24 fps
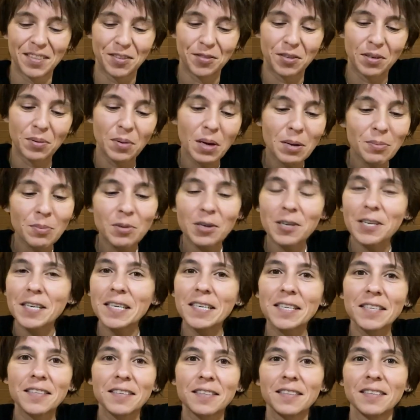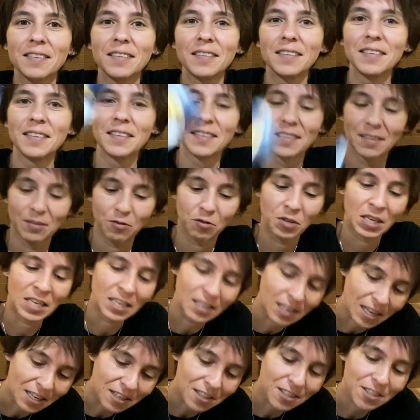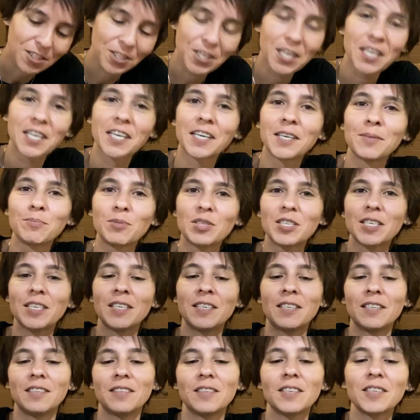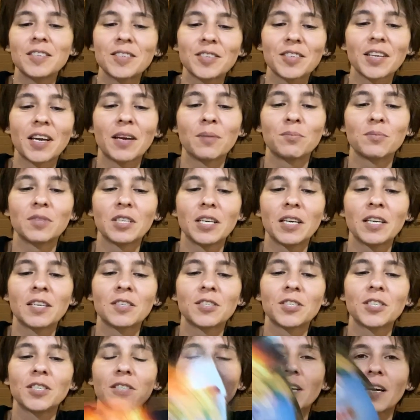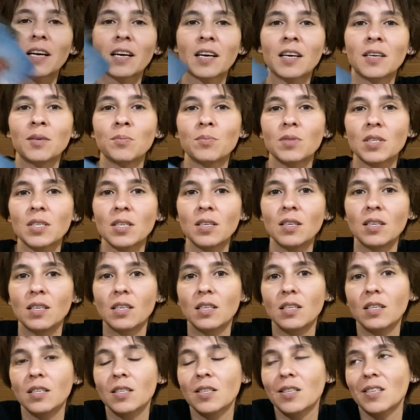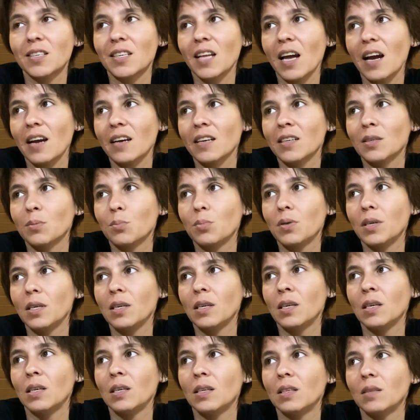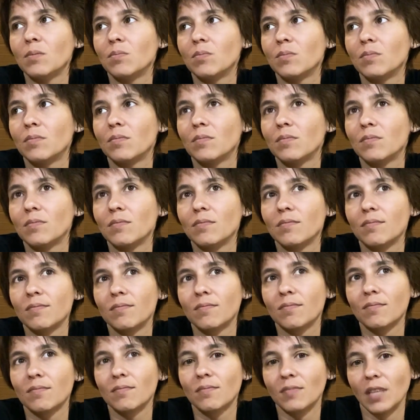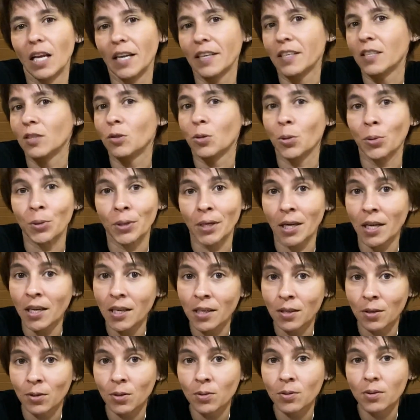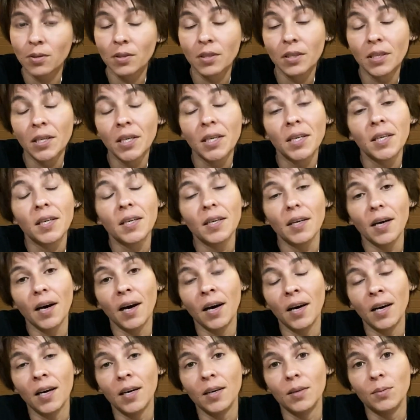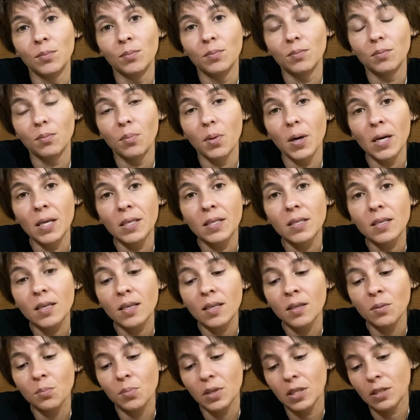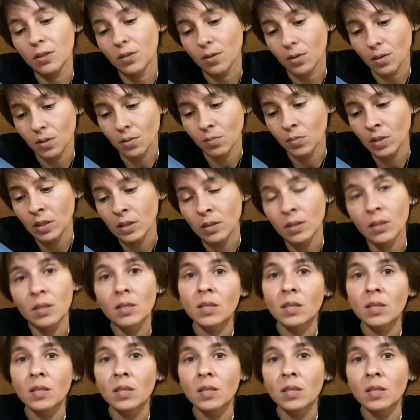Remember it? When an energy comes in, and this time the energy that comes in, it's not going to be like a tornado, um, but it's going to be determined.